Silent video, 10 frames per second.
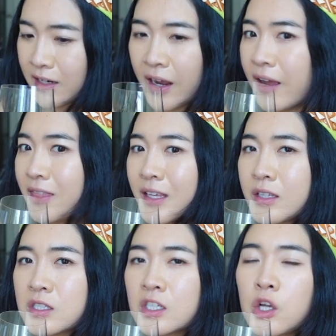I think
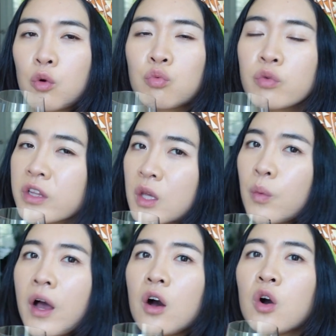it's gonna go really
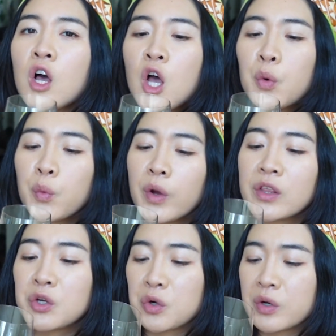well
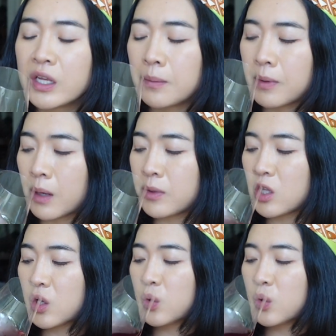with Korean barbecue.